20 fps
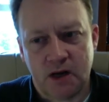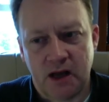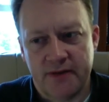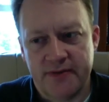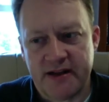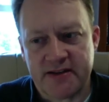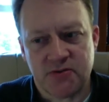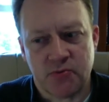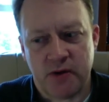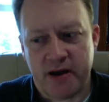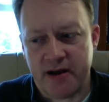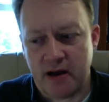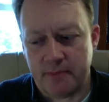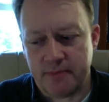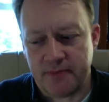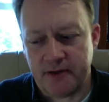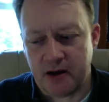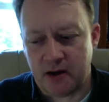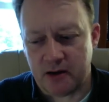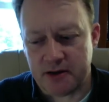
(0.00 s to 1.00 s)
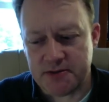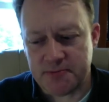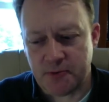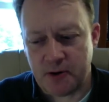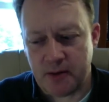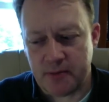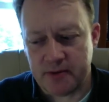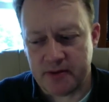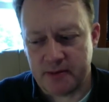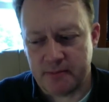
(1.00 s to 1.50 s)
that's right up there as
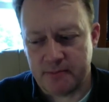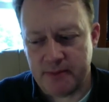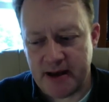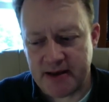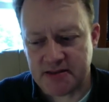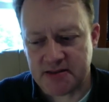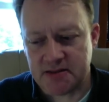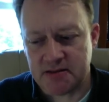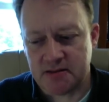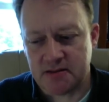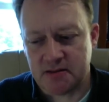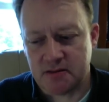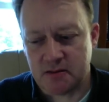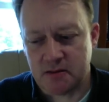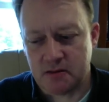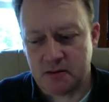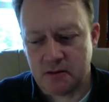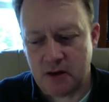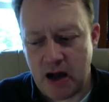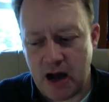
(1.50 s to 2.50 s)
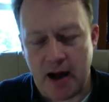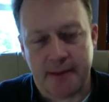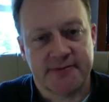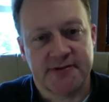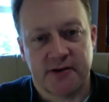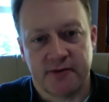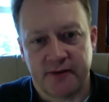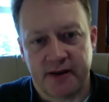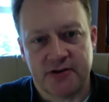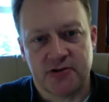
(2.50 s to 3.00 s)
probably the best
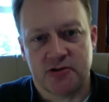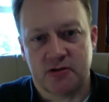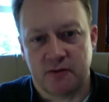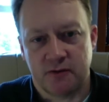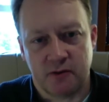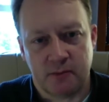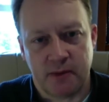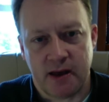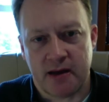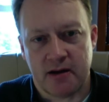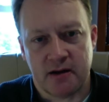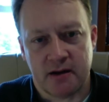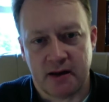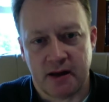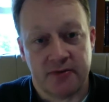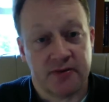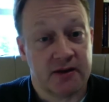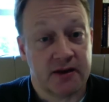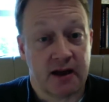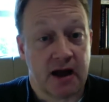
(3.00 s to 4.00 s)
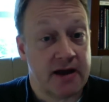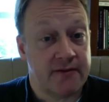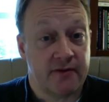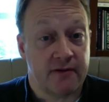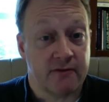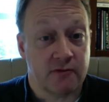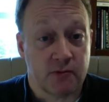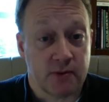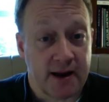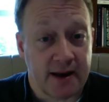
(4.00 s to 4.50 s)
observation of humanity I think I've
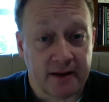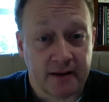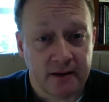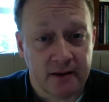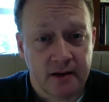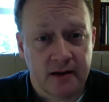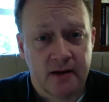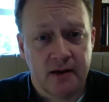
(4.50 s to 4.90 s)
ever read,